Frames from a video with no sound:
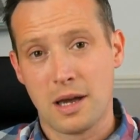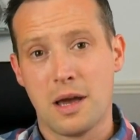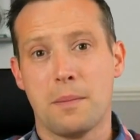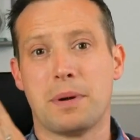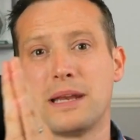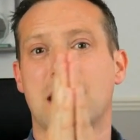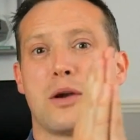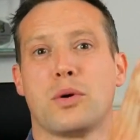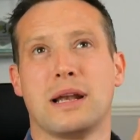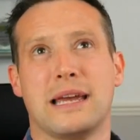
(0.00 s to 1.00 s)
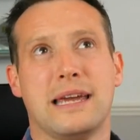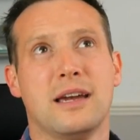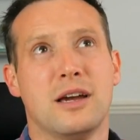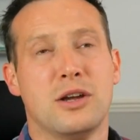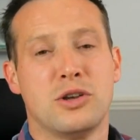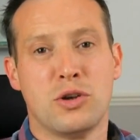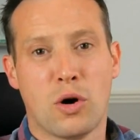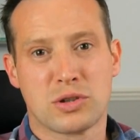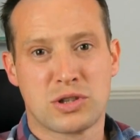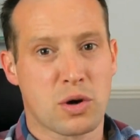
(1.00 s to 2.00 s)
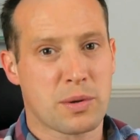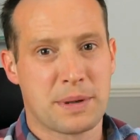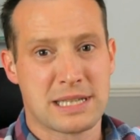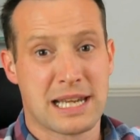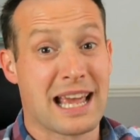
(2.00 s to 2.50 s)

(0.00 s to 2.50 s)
but equally not documenting